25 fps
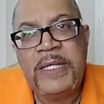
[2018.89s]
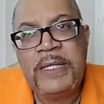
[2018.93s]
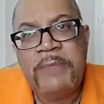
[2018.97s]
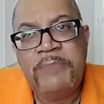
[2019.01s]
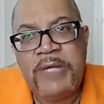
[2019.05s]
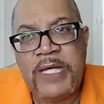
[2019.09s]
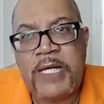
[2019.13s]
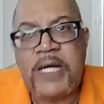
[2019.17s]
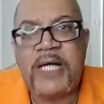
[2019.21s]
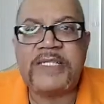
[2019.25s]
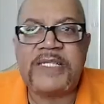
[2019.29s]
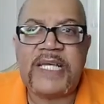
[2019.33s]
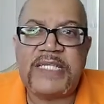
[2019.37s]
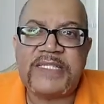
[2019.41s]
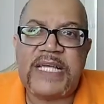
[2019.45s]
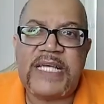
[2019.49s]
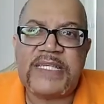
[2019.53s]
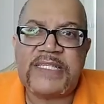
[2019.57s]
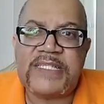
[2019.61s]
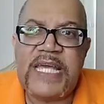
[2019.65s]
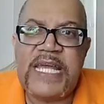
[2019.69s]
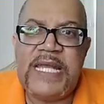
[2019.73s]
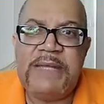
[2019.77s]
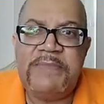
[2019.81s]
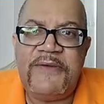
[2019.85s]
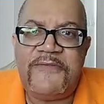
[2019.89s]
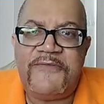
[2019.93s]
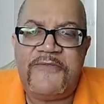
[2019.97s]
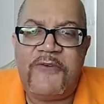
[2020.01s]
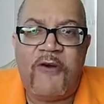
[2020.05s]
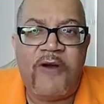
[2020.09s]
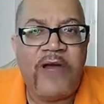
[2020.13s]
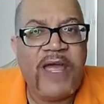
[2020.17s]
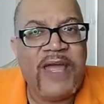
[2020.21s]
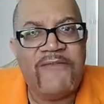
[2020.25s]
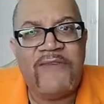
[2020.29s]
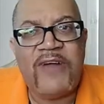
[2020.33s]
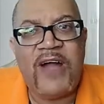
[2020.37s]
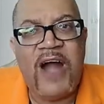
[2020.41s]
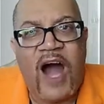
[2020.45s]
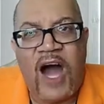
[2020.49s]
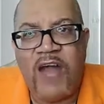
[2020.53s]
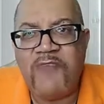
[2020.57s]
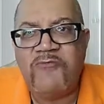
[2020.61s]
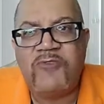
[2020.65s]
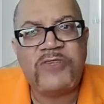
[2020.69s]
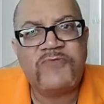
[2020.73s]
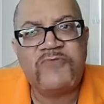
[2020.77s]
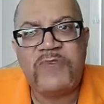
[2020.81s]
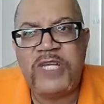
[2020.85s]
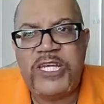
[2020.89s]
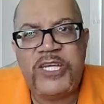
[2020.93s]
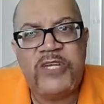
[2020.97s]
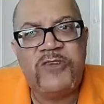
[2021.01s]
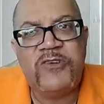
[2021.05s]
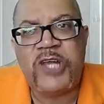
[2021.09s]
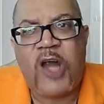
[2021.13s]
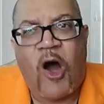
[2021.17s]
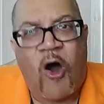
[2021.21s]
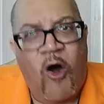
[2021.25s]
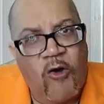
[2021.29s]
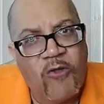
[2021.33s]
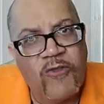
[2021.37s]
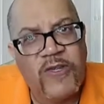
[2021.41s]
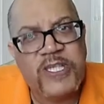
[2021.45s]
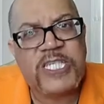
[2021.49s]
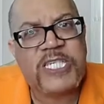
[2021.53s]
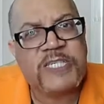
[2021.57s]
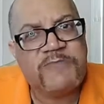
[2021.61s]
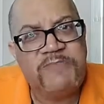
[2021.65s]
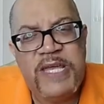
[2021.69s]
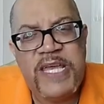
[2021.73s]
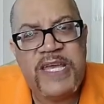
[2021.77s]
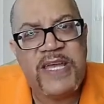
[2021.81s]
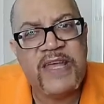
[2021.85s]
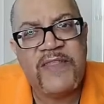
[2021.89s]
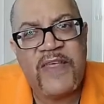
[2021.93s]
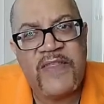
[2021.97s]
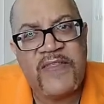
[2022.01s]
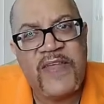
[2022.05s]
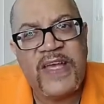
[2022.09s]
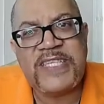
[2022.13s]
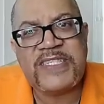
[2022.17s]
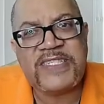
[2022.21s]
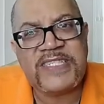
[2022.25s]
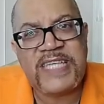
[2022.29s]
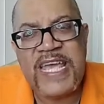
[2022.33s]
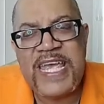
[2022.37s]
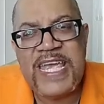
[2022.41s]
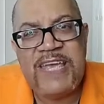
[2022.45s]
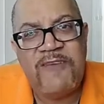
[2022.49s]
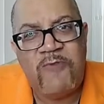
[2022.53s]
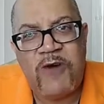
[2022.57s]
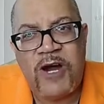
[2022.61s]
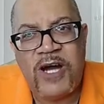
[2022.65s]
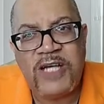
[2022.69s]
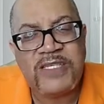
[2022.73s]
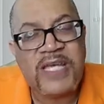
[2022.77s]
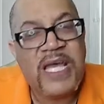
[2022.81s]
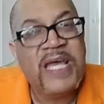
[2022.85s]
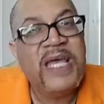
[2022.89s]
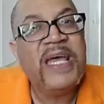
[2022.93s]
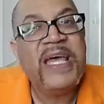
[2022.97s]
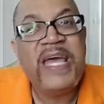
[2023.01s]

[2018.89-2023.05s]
Because as I stated before, if God was really doing all this speaking that they say he was,